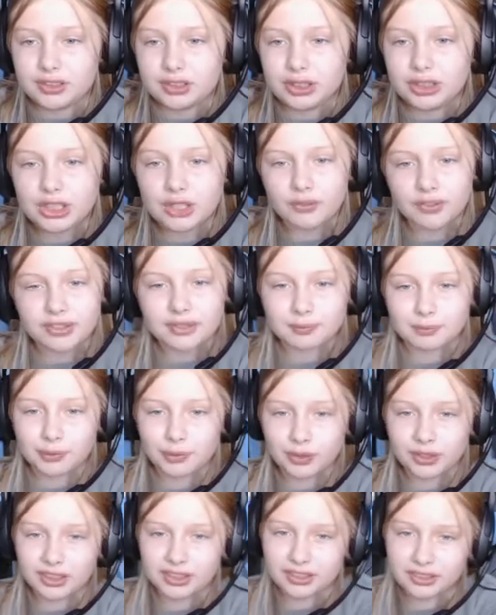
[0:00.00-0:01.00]
You know what the
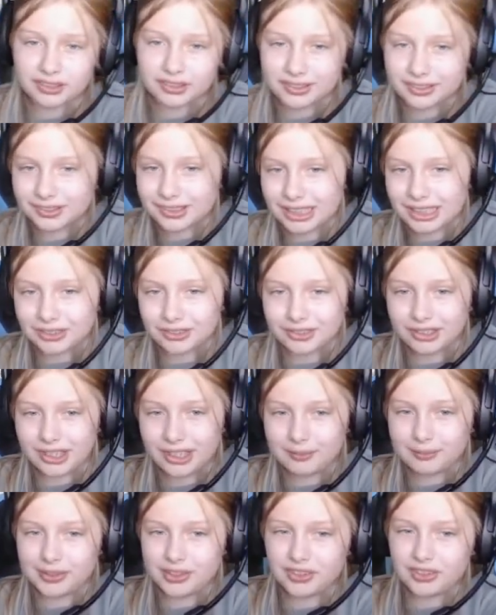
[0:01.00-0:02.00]
point of this entire
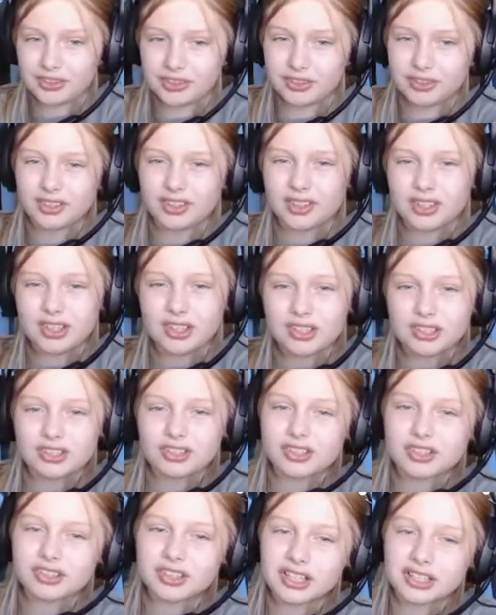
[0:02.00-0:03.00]
game is?
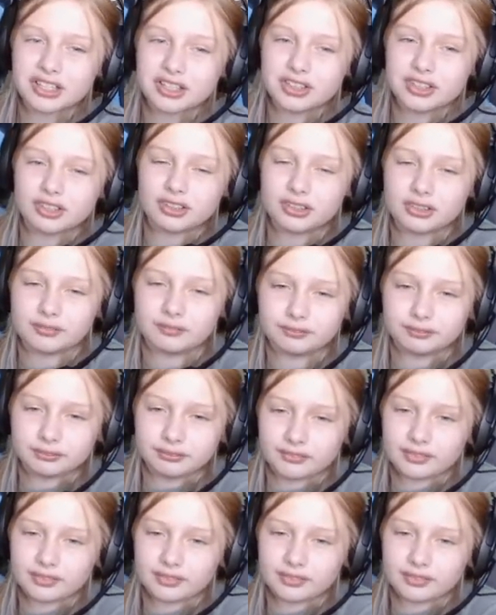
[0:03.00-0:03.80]
To look like a noob.